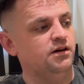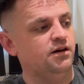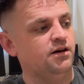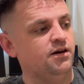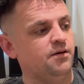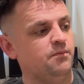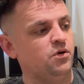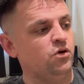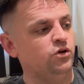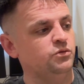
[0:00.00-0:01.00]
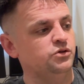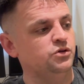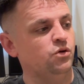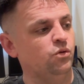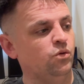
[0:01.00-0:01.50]
um, Hollywood
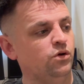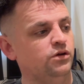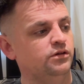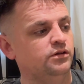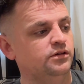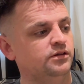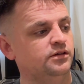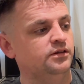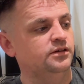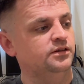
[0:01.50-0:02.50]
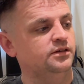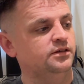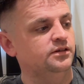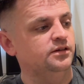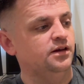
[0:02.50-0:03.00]
Whore,
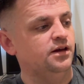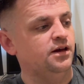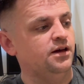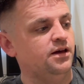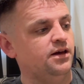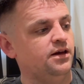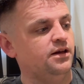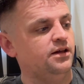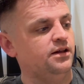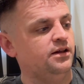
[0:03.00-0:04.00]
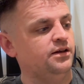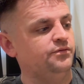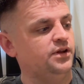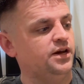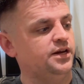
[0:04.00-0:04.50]
uh,
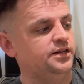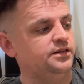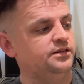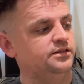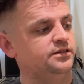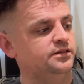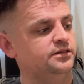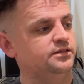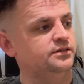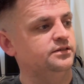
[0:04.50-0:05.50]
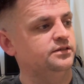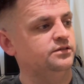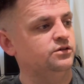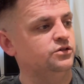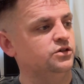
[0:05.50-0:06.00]
Lifeline.
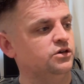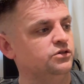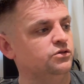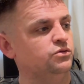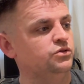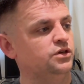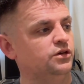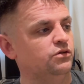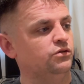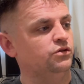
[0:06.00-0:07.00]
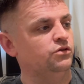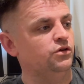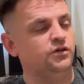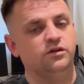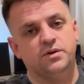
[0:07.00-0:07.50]
You got Scars Acoustic on here,
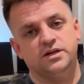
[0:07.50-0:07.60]
and then the